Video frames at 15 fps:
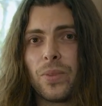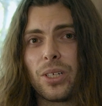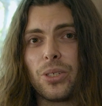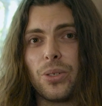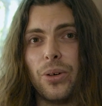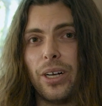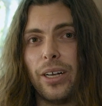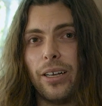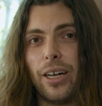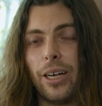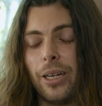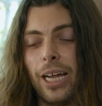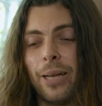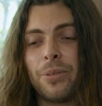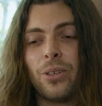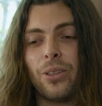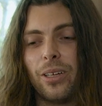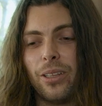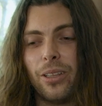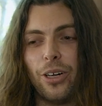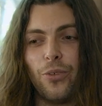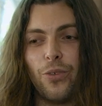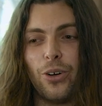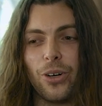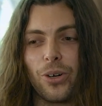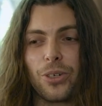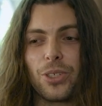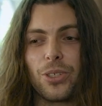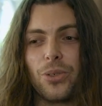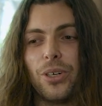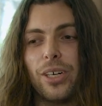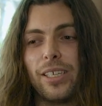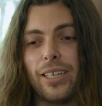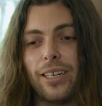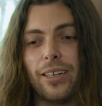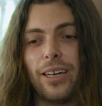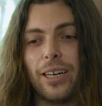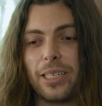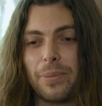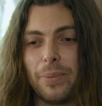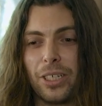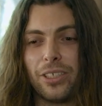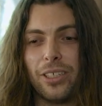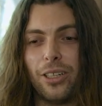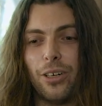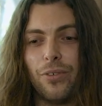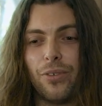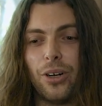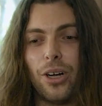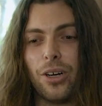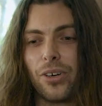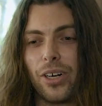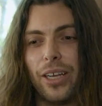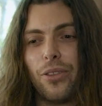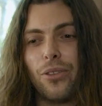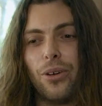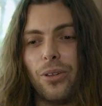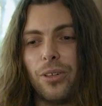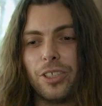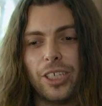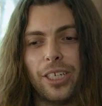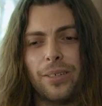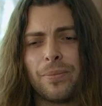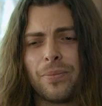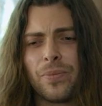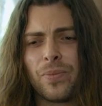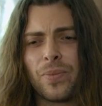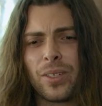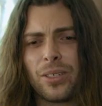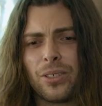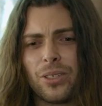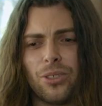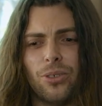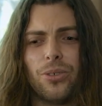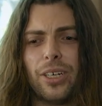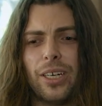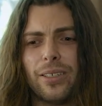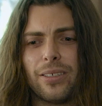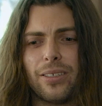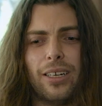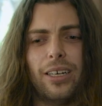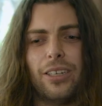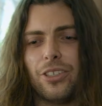So I absolutely love horror stories, and I especially love horror anthology stories.